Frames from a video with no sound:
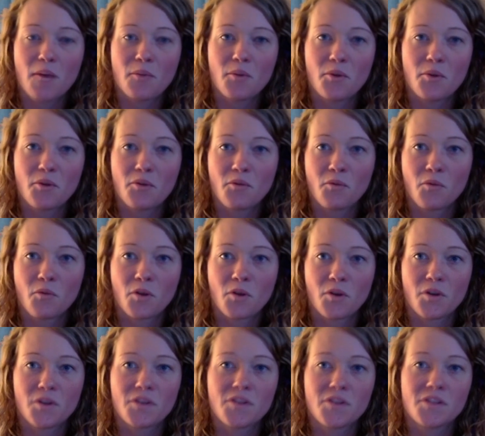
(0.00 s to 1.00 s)
both
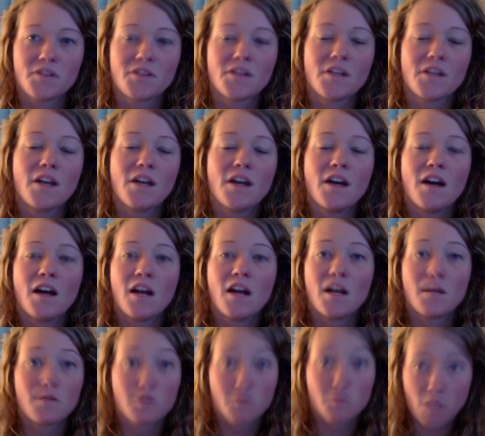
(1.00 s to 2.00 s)
worlds.
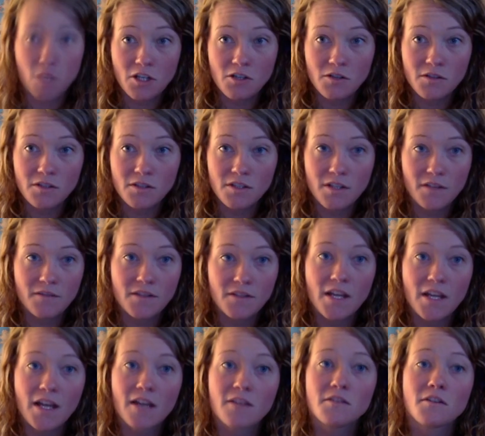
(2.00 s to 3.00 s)
Compression stuff
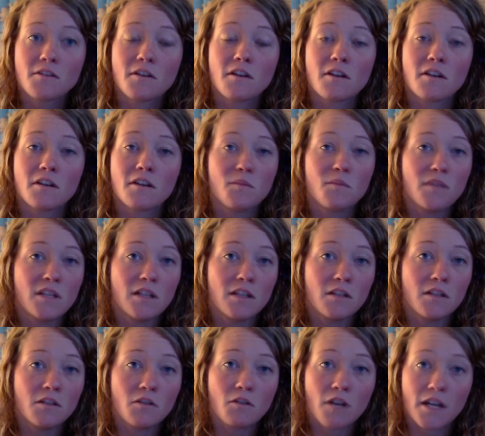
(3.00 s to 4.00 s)
sacks are going to
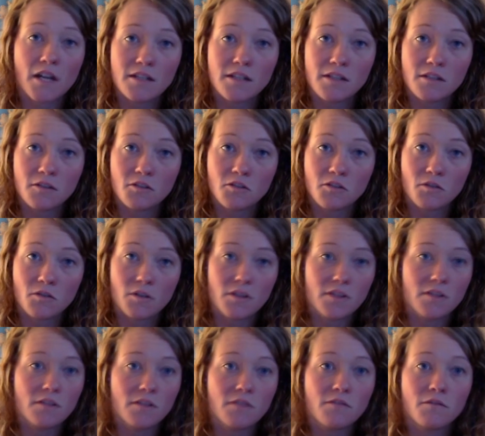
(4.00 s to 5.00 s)
be your ideal
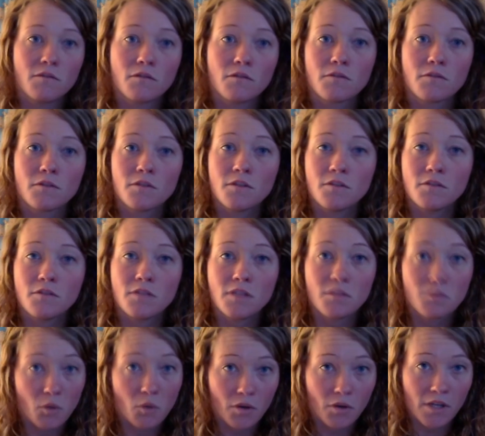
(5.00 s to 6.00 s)
choices for
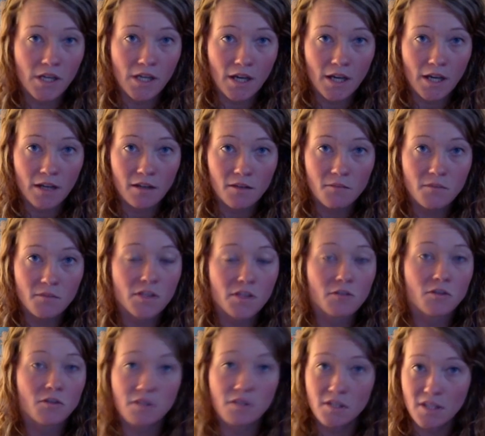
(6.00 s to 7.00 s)
reducing bulky items,
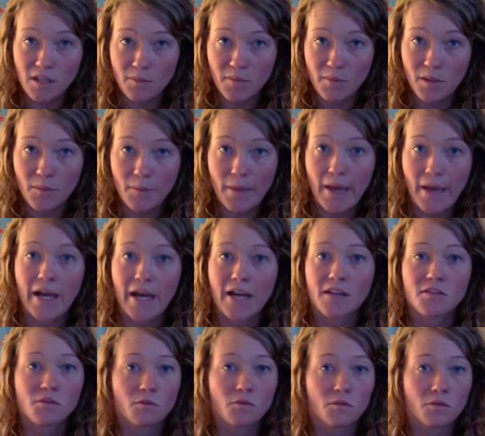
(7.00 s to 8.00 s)
such as sleeping
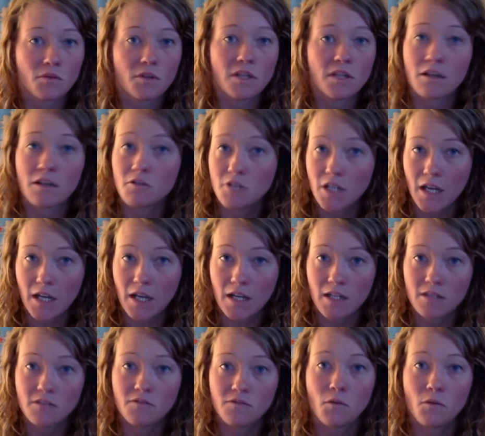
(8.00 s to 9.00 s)
bags or down
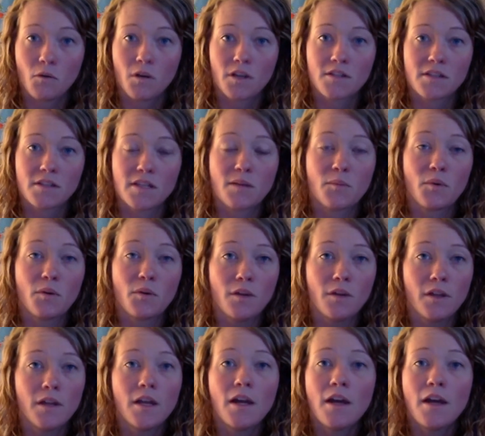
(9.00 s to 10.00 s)
jackets, for
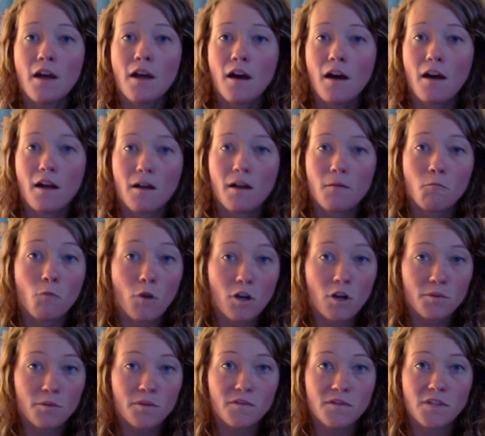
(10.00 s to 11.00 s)
example.
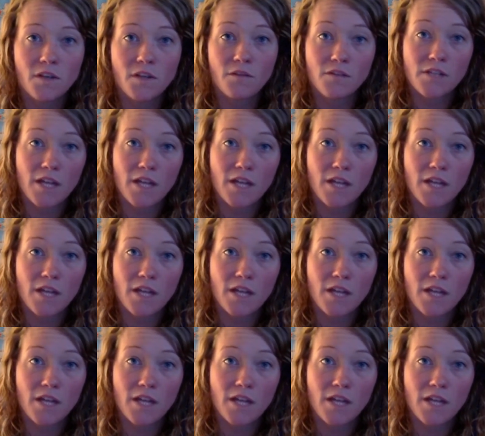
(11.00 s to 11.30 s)
Waterproof stuff